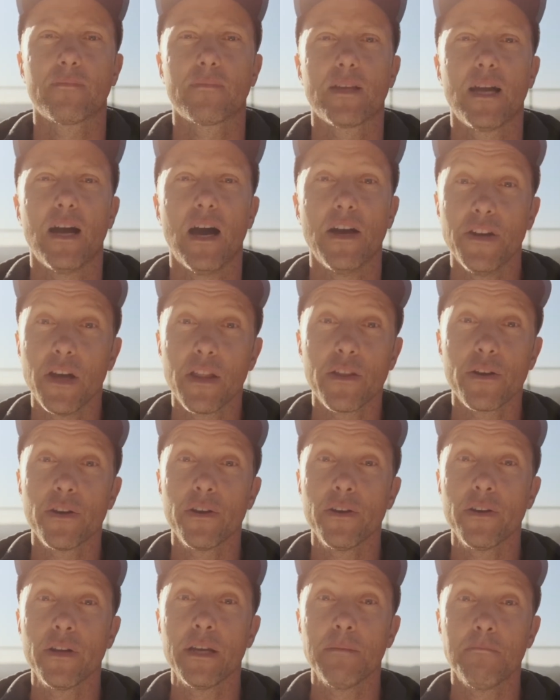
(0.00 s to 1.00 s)

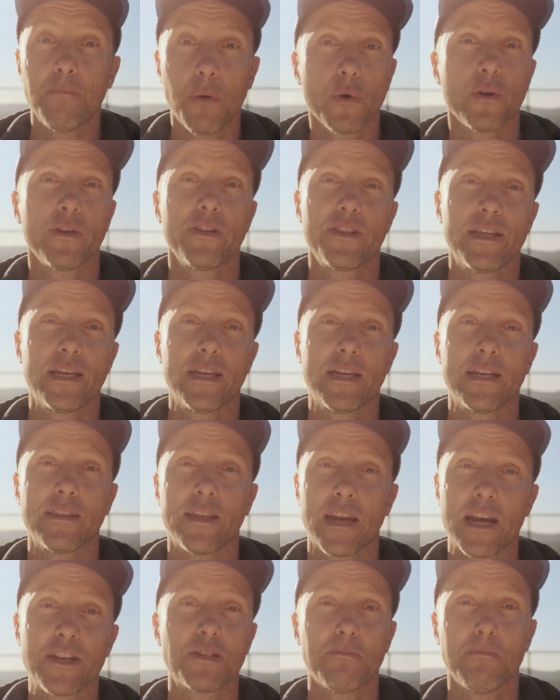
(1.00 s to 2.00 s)
Another important thing that
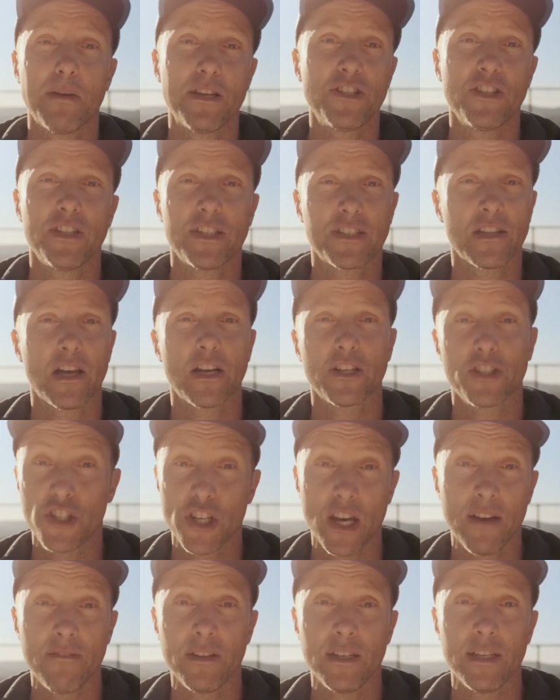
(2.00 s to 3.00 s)
I should mention is
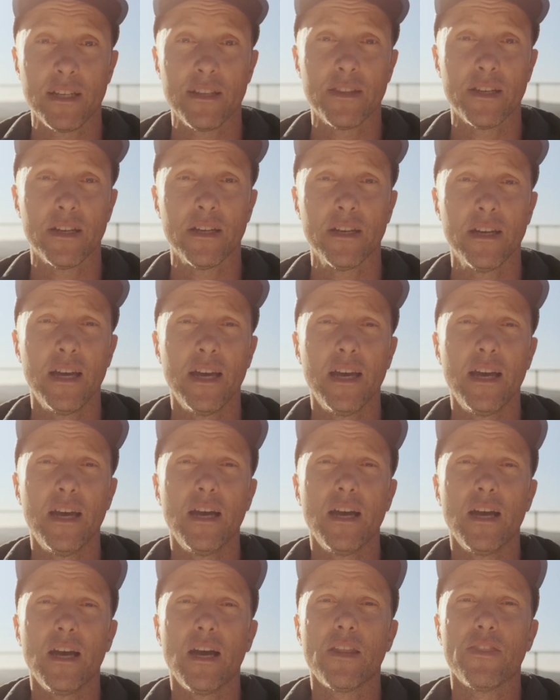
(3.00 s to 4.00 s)
longevity. The,
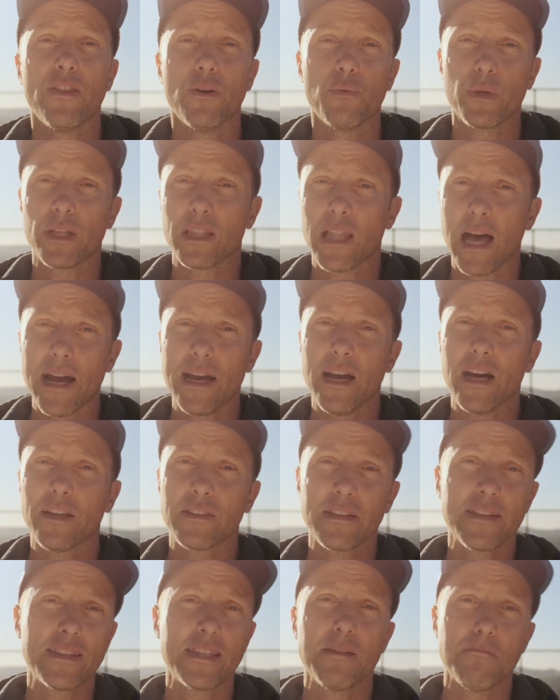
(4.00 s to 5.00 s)
the RELion
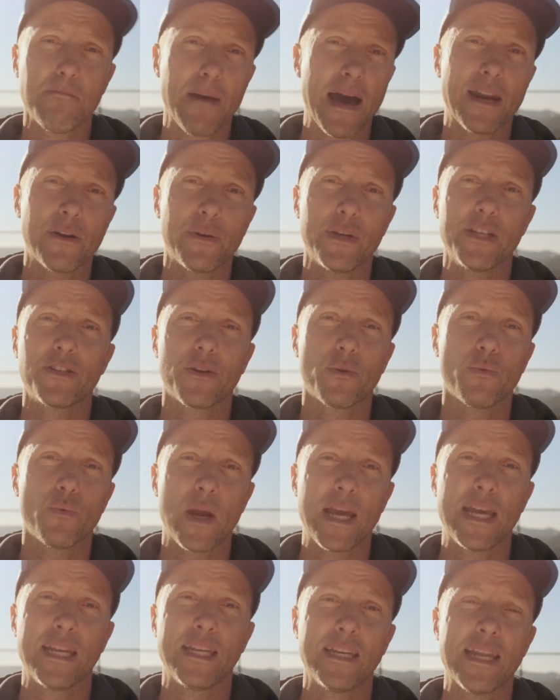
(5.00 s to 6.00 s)
lithium batteries are
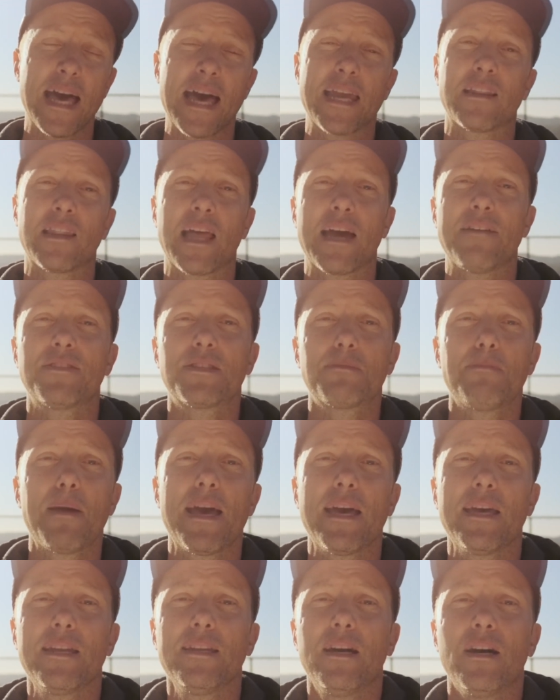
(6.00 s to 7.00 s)
rated at a
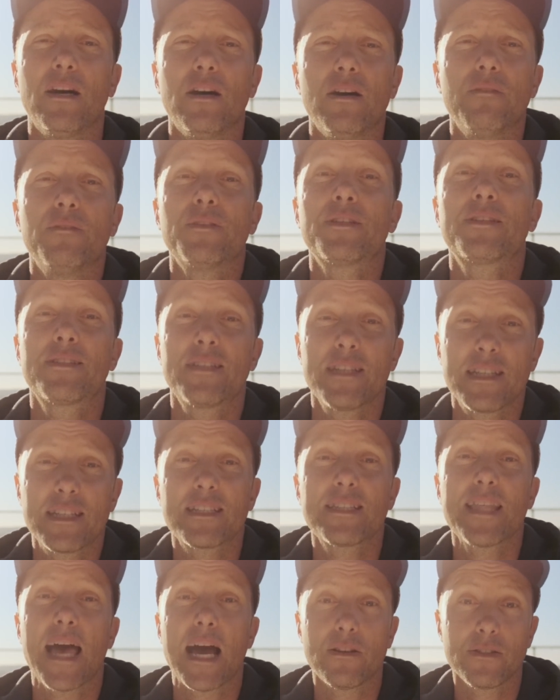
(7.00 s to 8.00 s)
lifespan of six
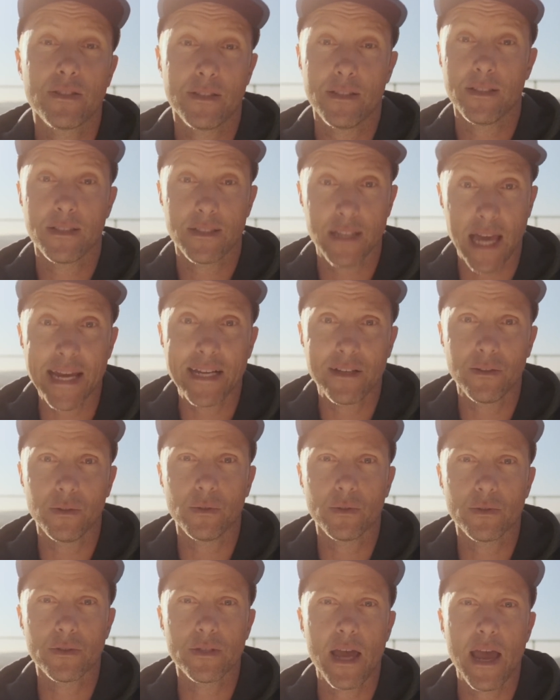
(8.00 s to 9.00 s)
thousand
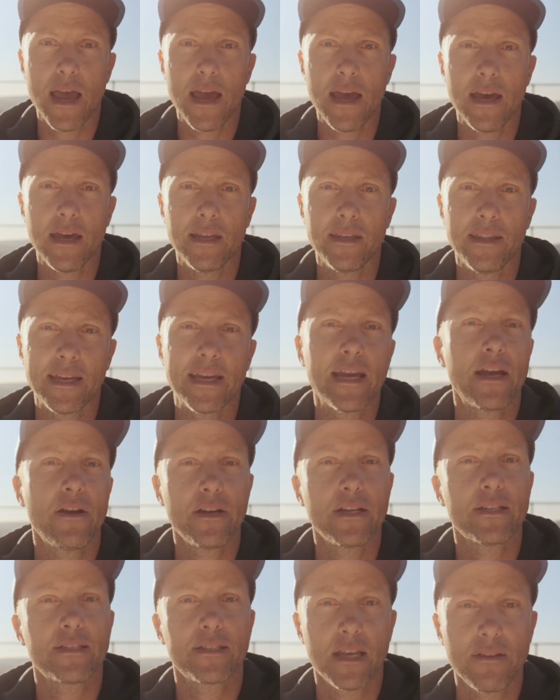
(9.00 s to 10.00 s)
cycles, and they carry
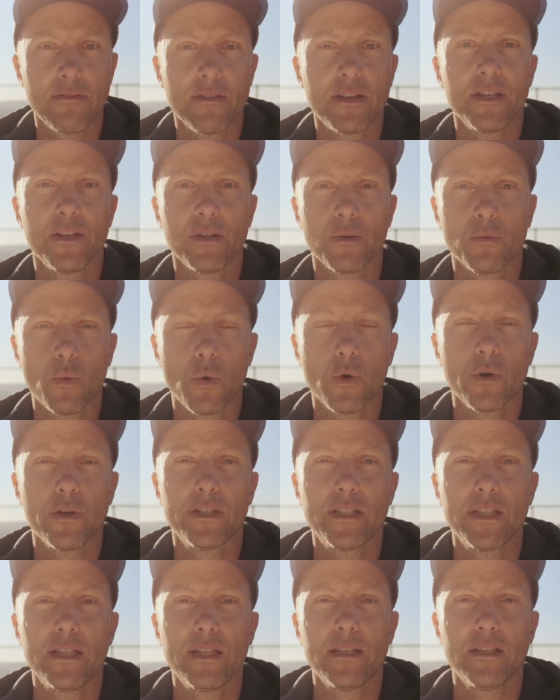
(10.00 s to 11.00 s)
a seven year
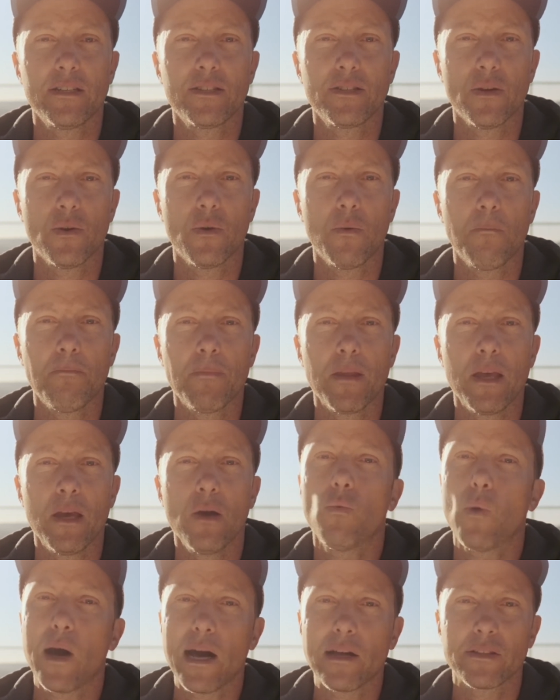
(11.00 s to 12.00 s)
warranty. So
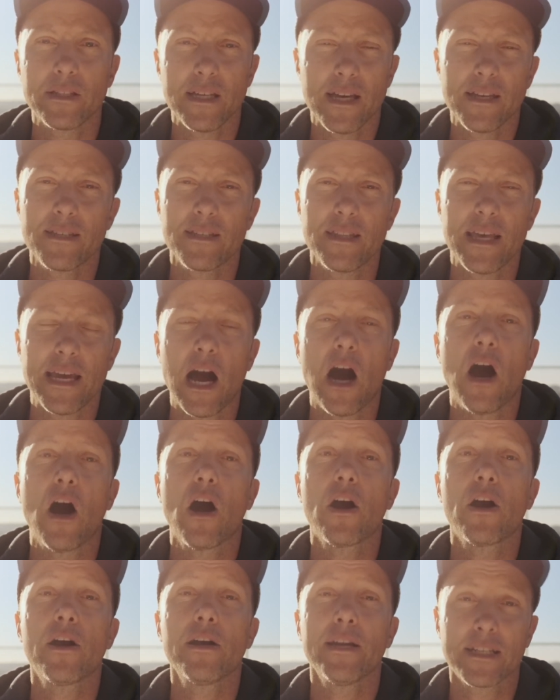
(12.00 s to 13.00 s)
while yes, they
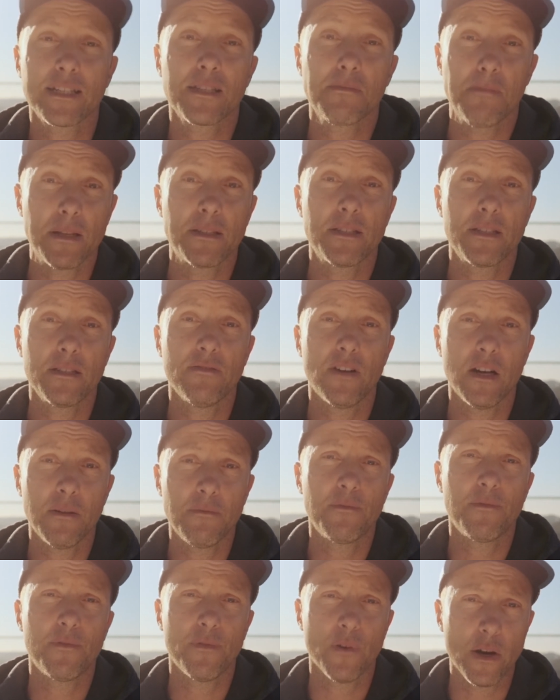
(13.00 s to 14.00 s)
are expensive up
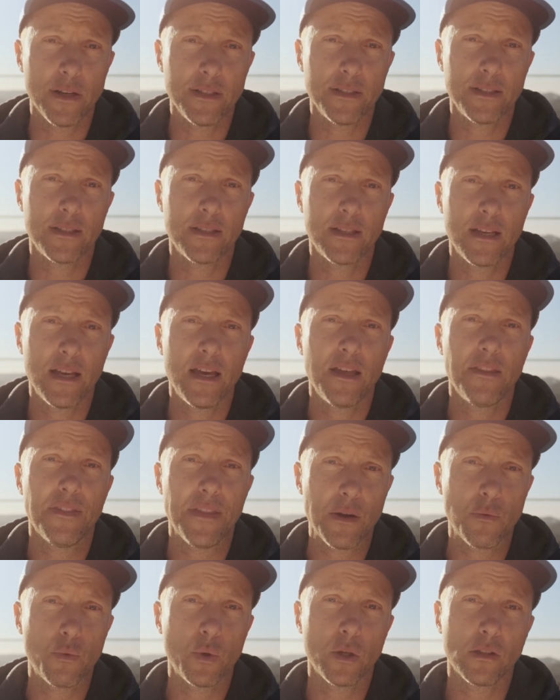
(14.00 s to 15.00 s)
front,
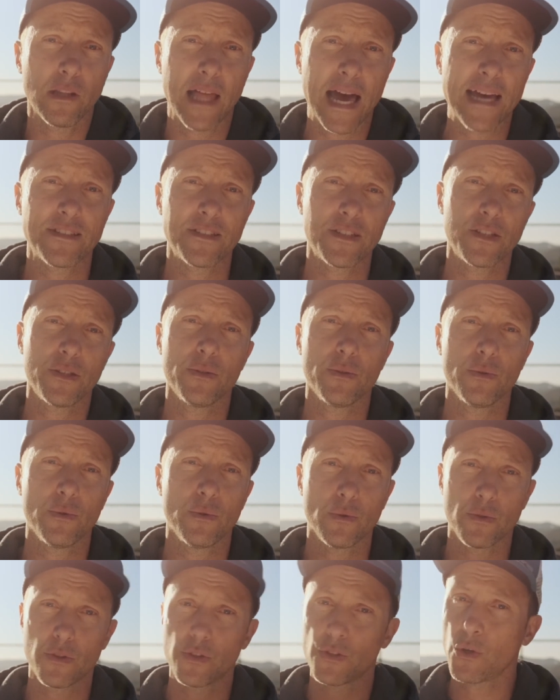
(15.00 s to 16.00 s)
they will last
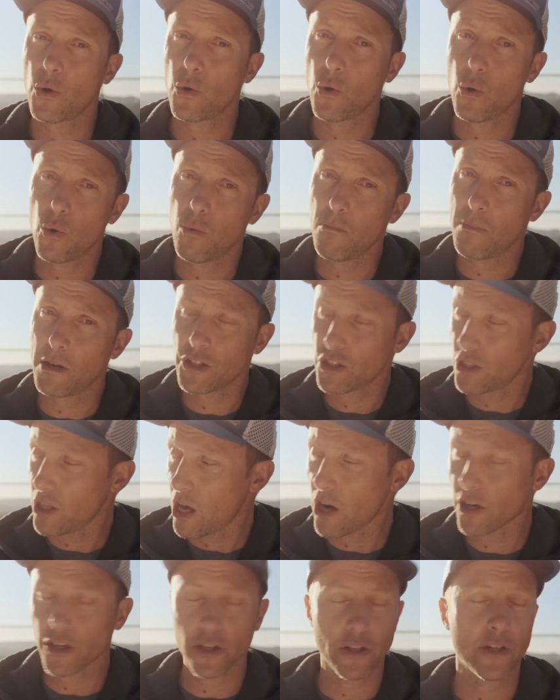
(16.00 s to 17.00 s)
you so much
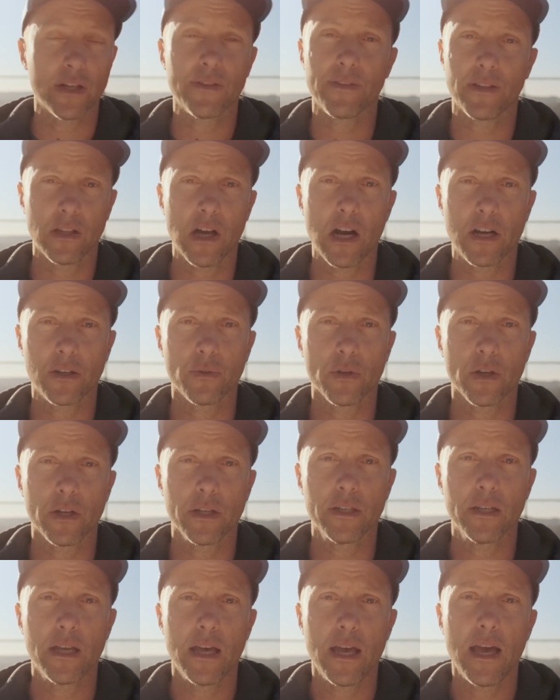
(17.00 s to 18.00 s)
longer in the long
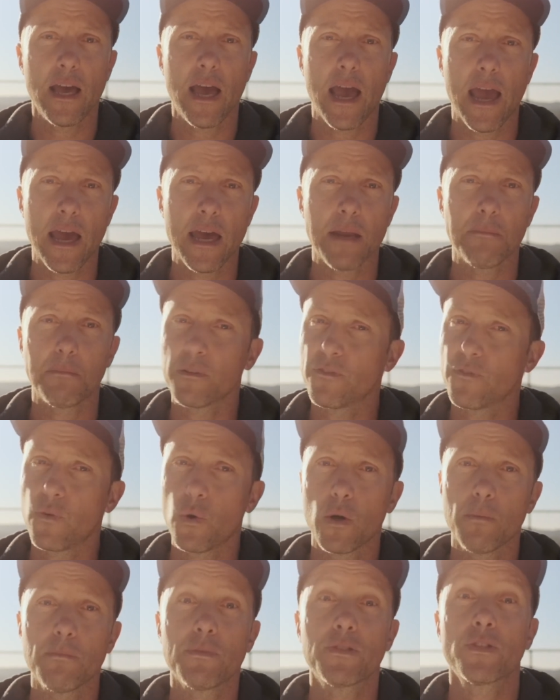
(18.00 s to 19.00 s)
run and
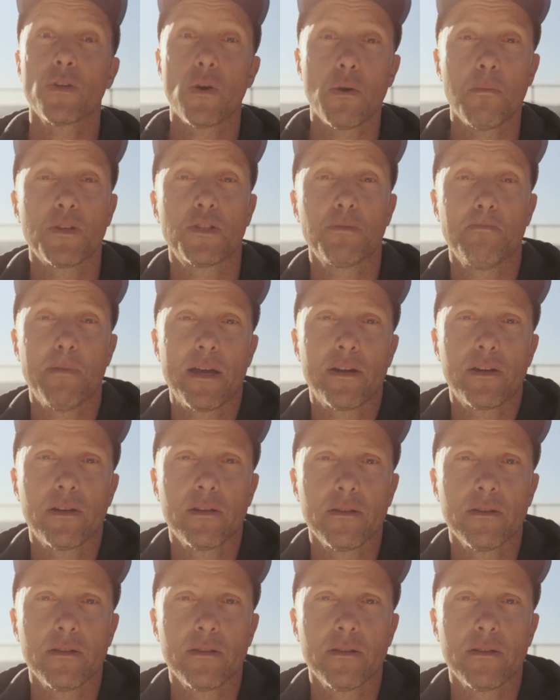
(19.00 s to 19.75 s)
perform so much better